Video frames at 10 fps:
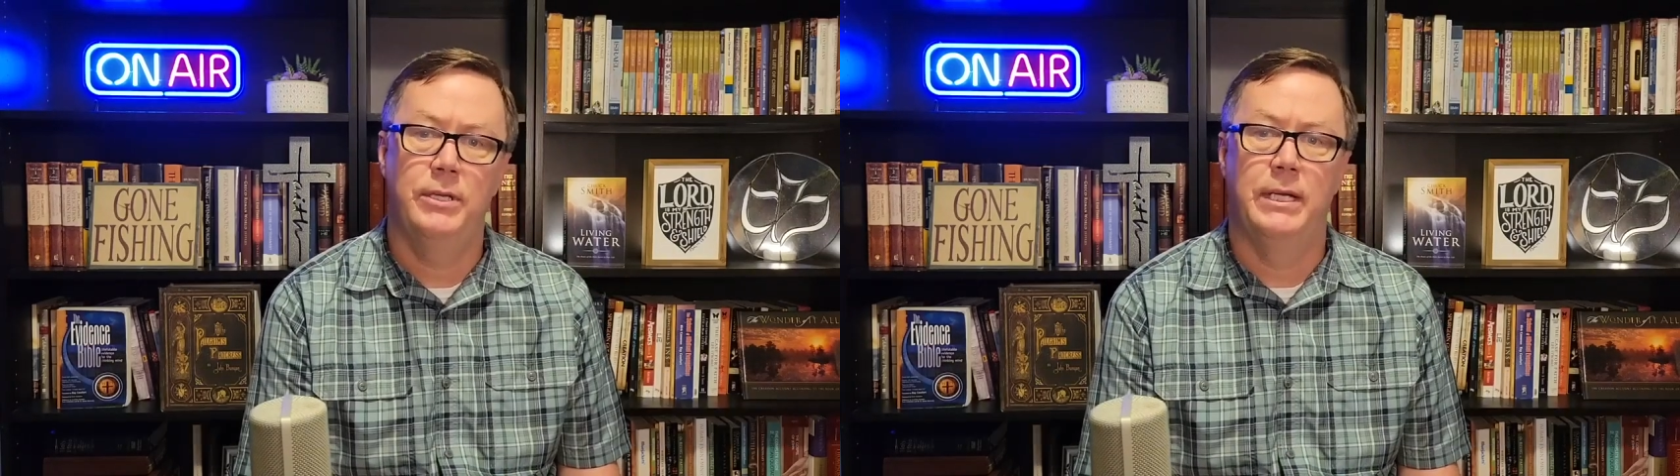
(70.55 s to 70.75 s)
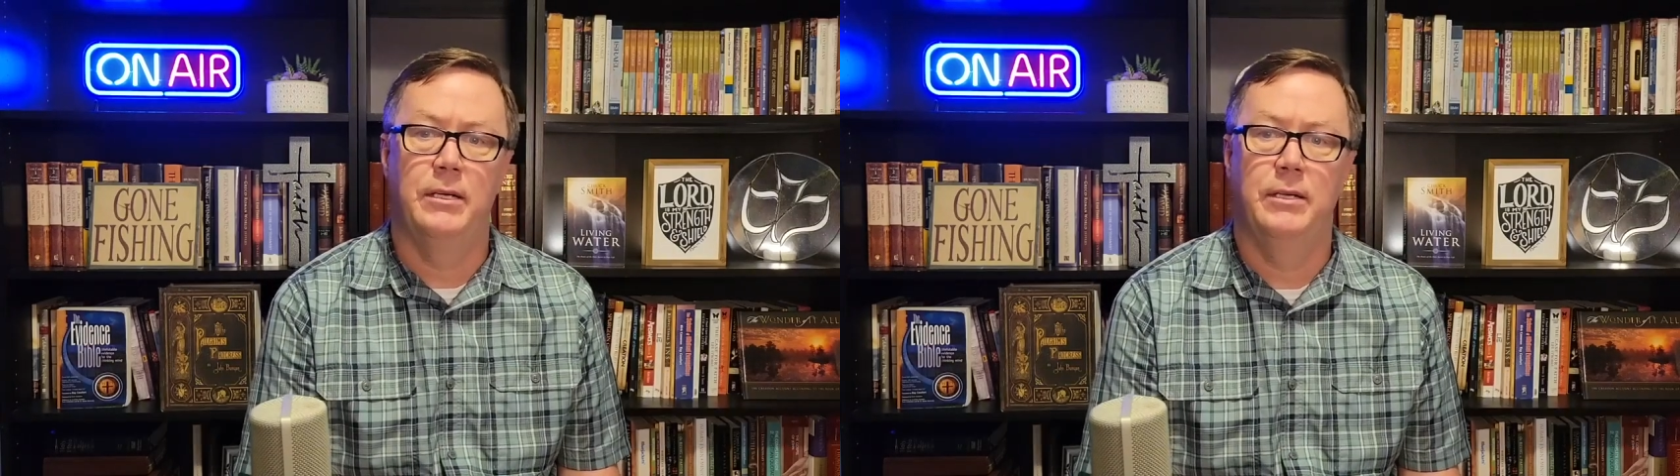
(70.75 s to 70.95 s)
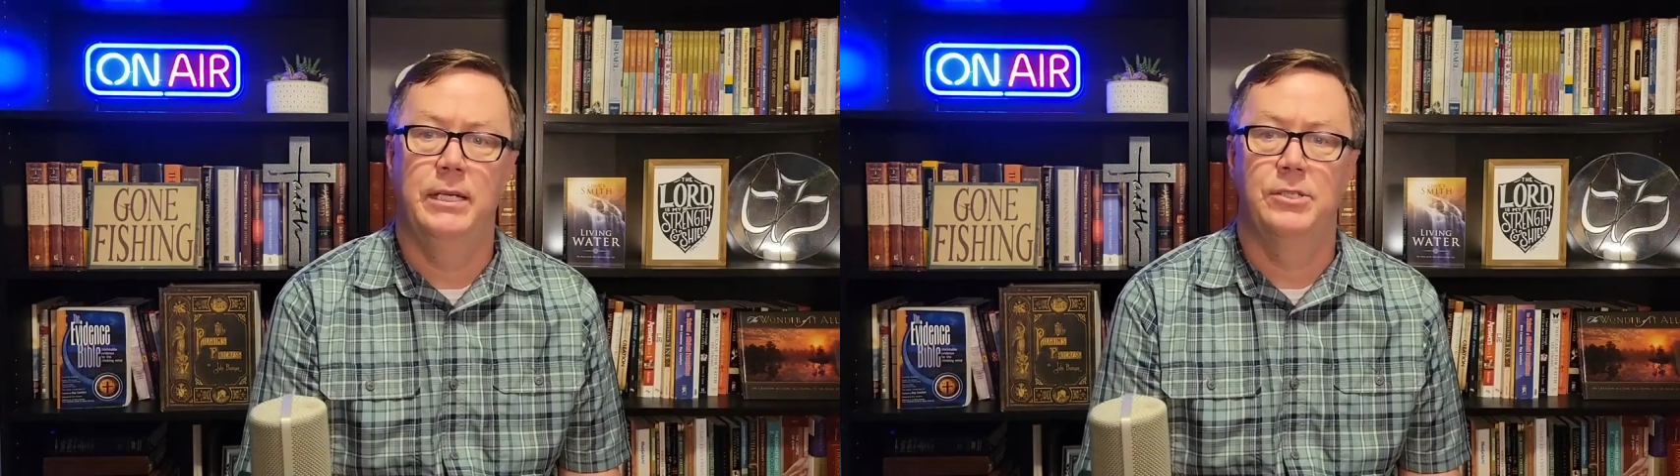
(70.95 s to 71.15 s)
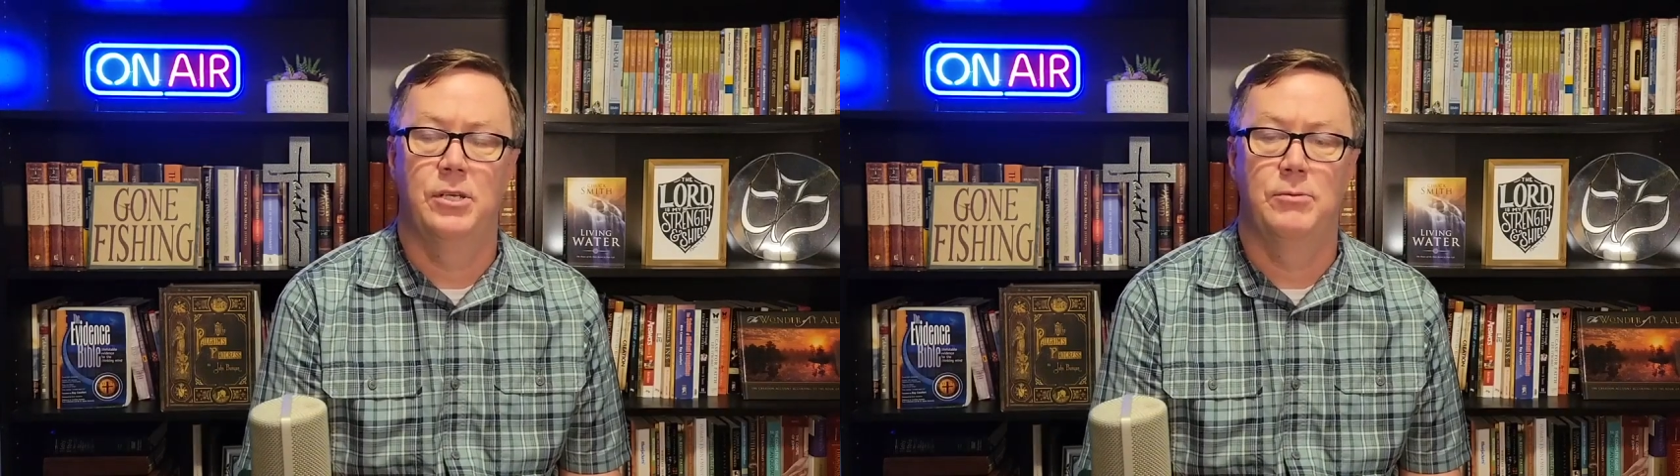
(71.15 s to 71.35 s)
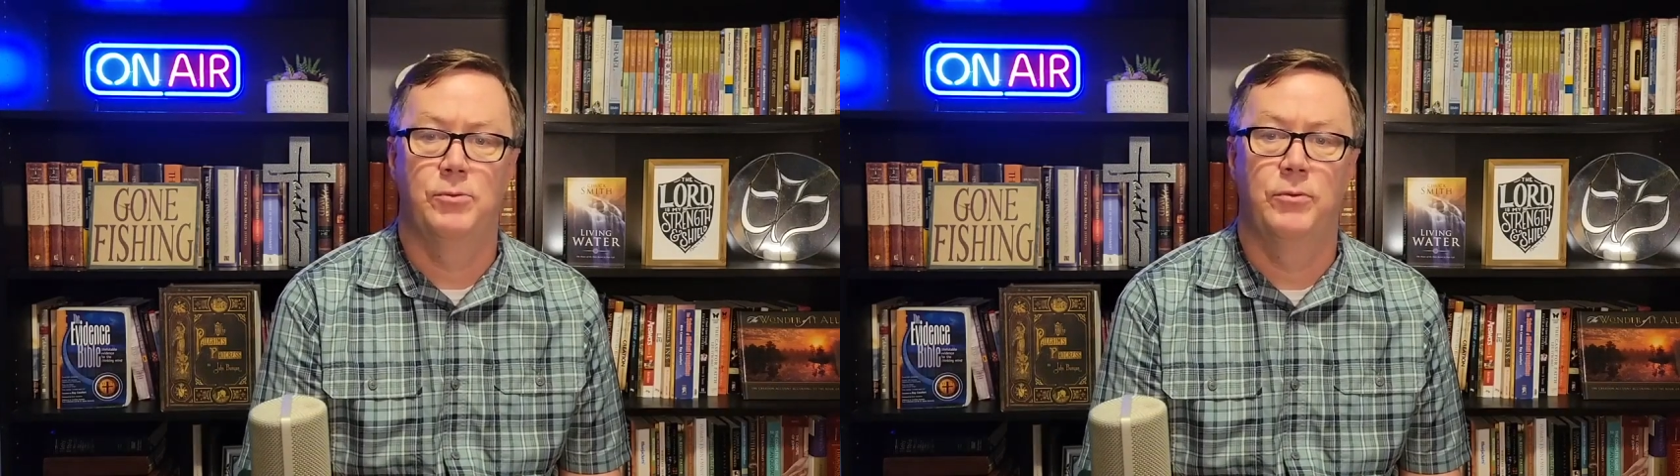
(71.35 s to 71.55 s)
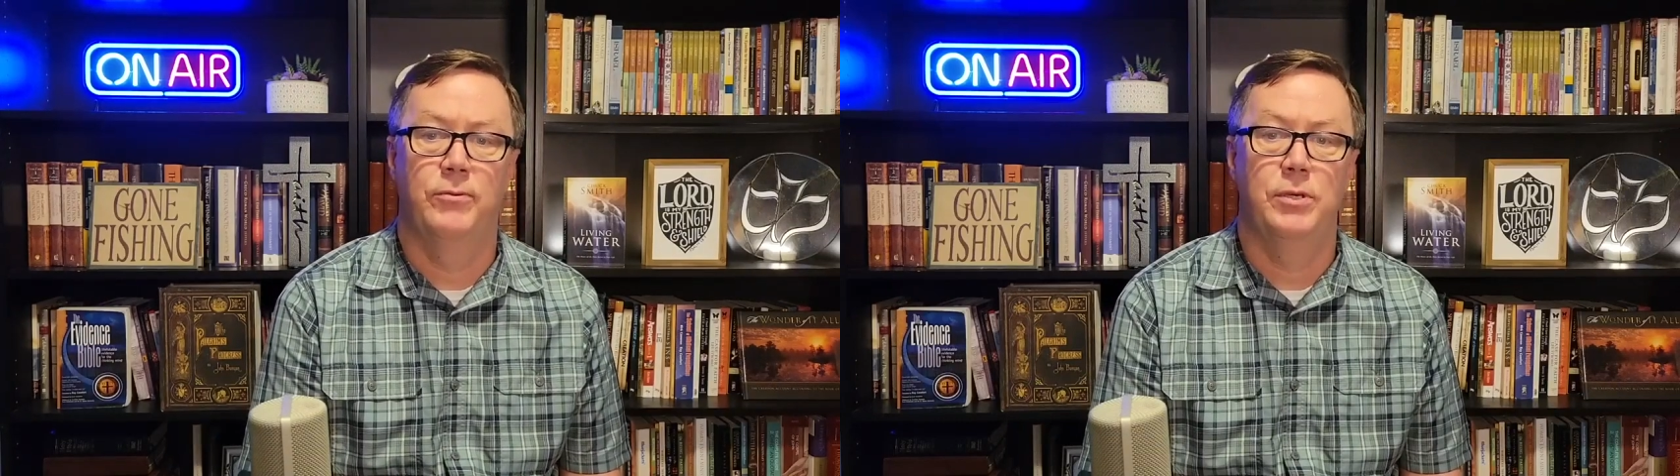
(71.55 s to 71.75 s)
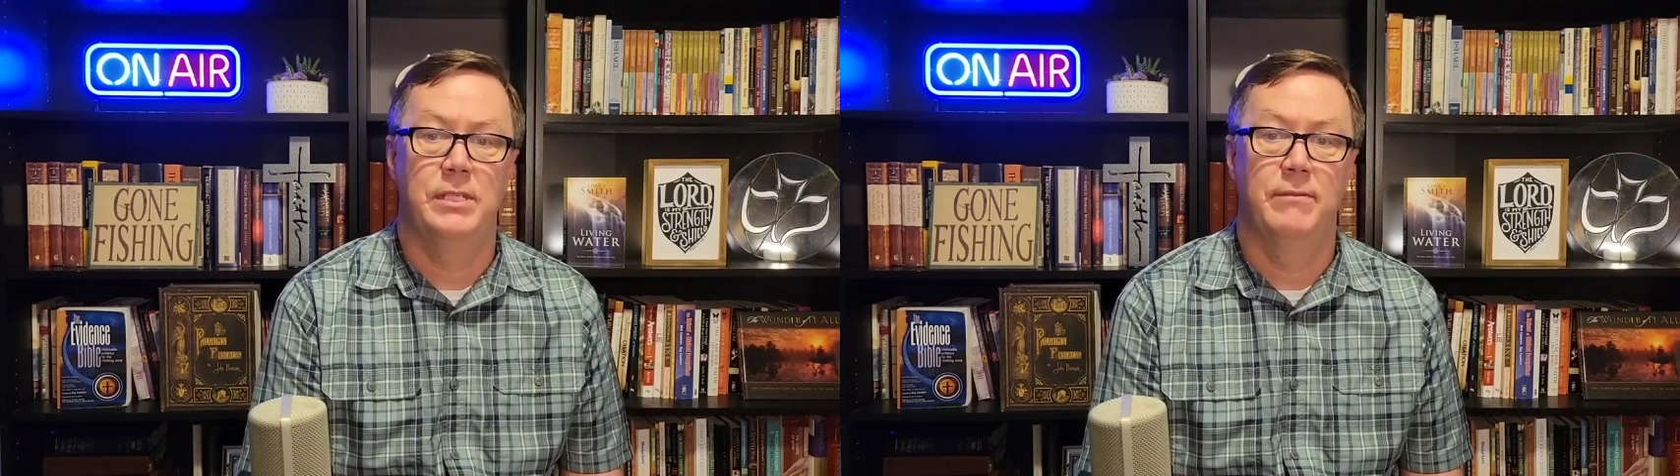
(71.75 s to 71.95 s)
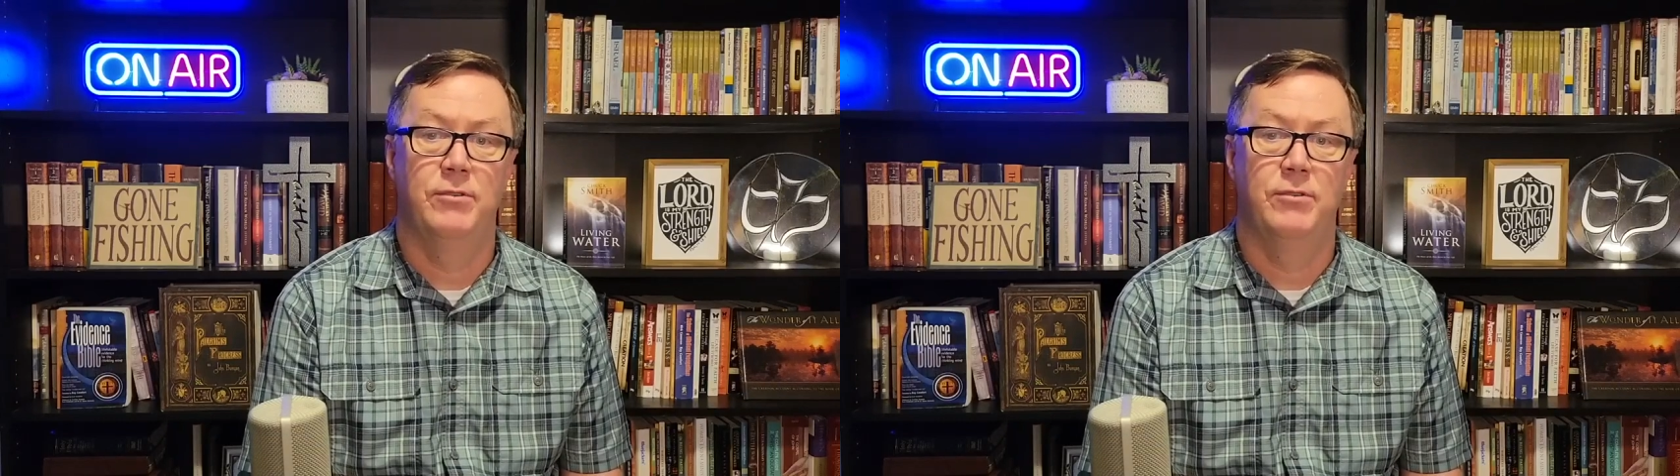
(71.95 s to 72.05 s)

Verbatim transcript: there in Psalms 147,